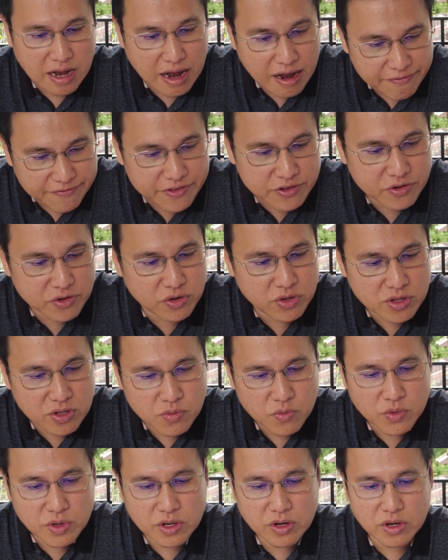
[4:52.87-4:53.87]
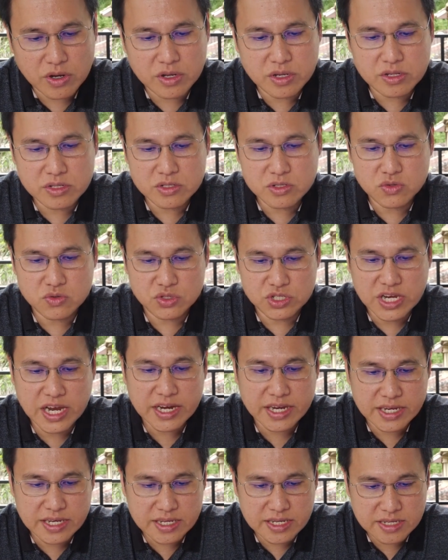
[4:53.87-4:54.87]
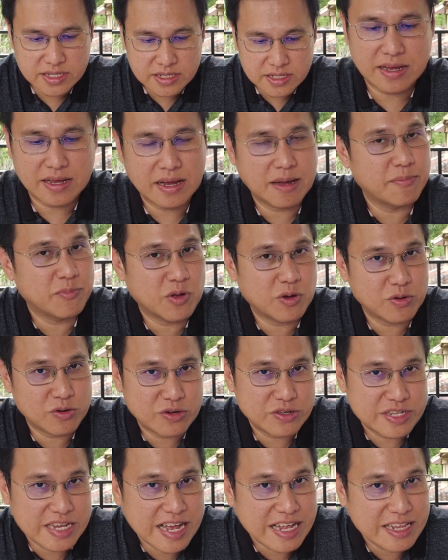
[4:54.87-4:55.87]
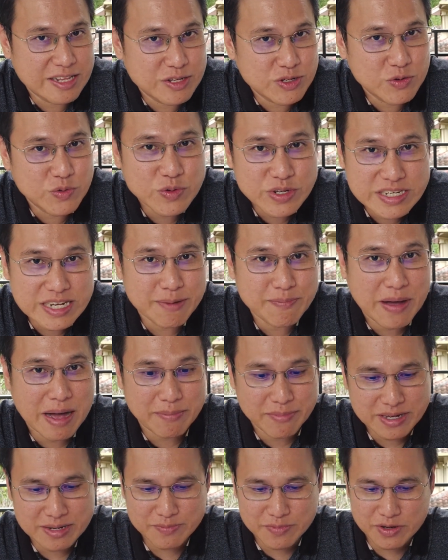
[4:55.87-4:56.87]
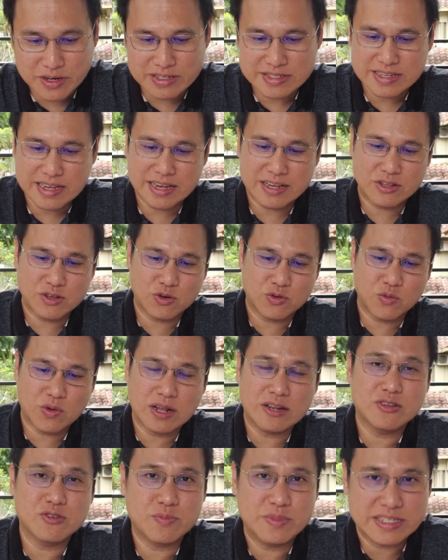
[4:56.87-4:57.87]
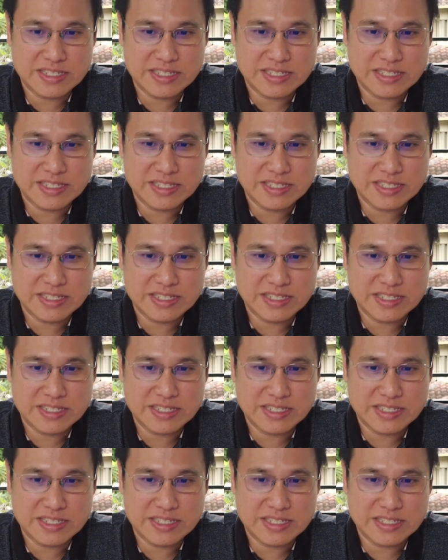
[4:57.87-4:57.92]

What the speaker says: Afternoon, we're going to check in. I'm not going to tell you which apartment because I don't want to be